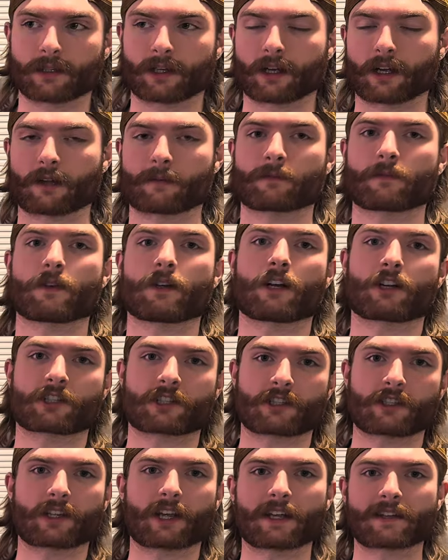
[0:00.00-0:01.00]
I'll
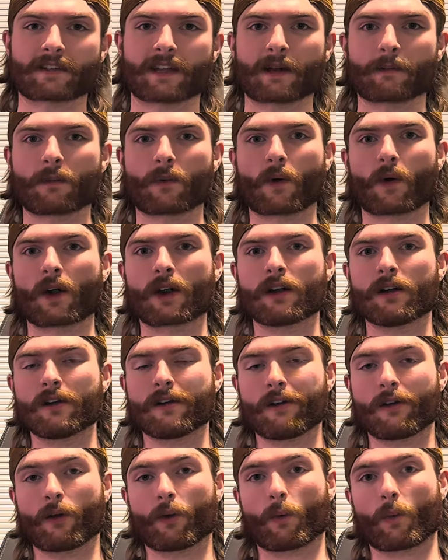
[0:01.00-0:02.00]
show you guys that more
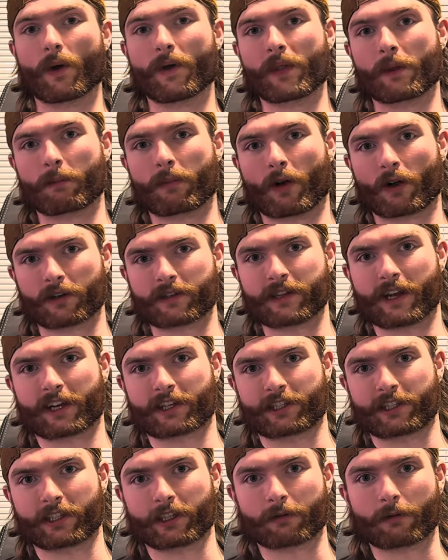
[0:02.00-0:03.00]
when the parts
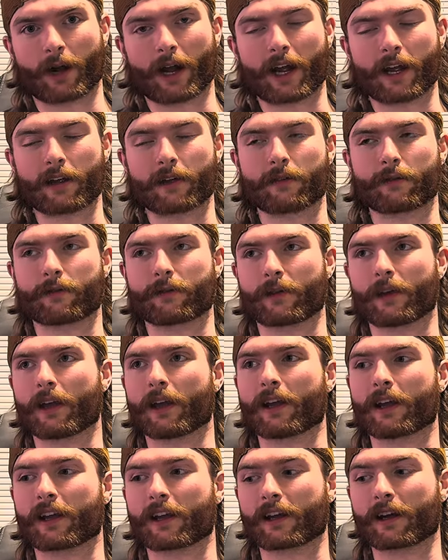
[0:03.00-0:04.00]
actually arrive
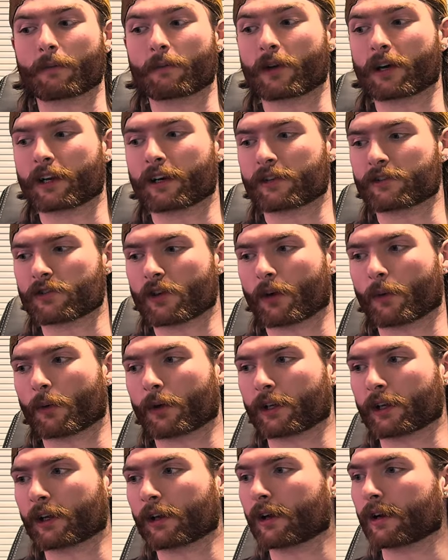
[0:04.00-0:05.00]
and I'm ready to start
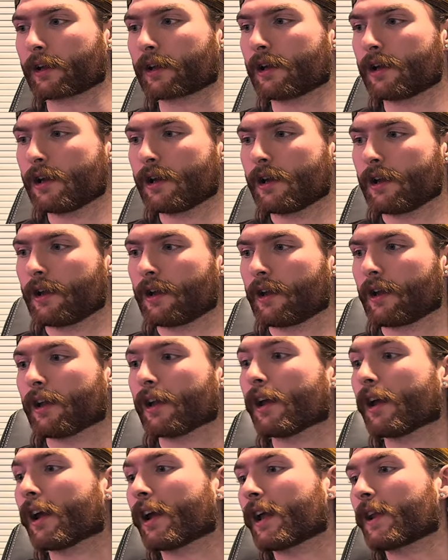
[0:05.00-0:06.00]
working on it.
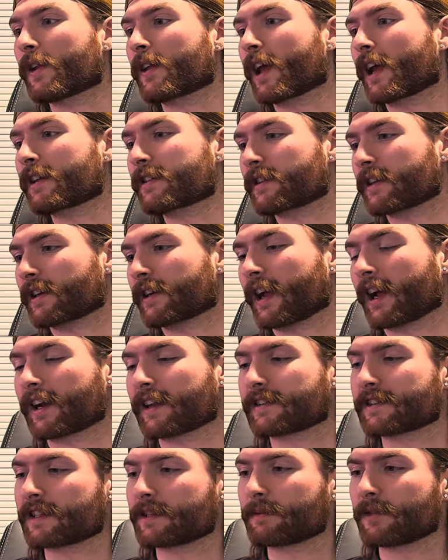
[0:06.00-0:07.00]
And you guys can kind
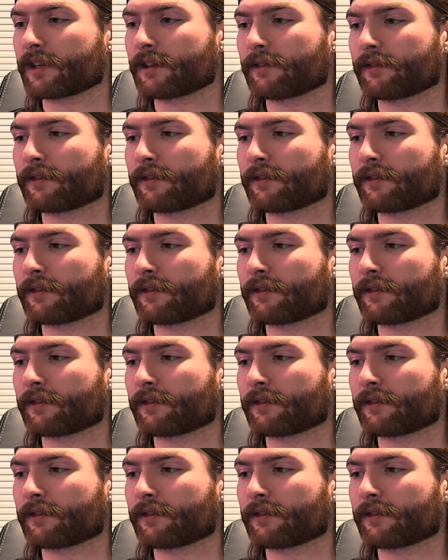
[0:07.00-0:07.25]
of see me